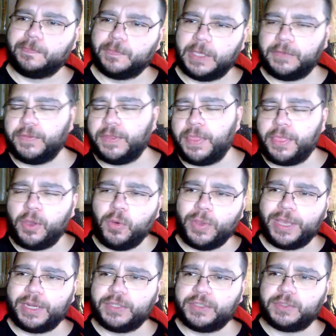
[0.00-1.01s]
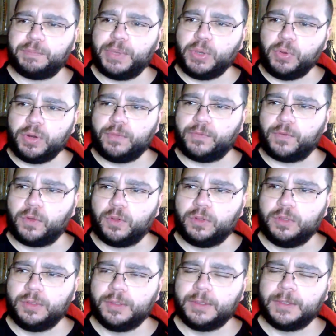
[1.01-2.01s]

even though it is beautiful,